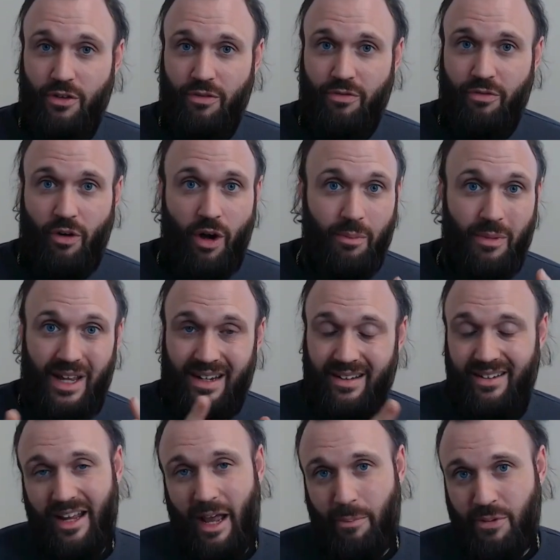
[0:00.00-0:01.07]
figure from
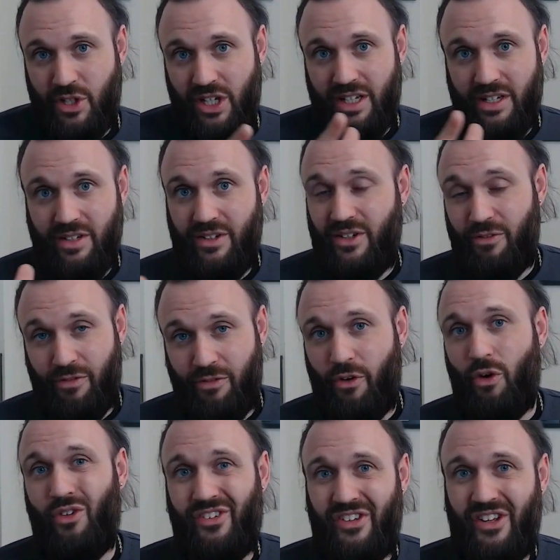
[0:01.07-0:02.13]
inception to
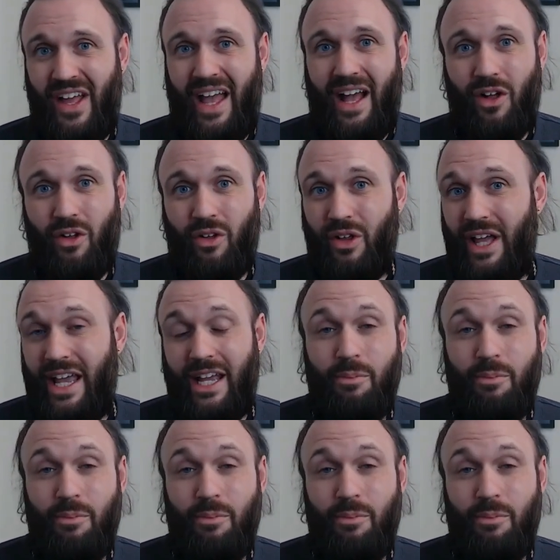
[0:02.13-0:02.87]
first sale,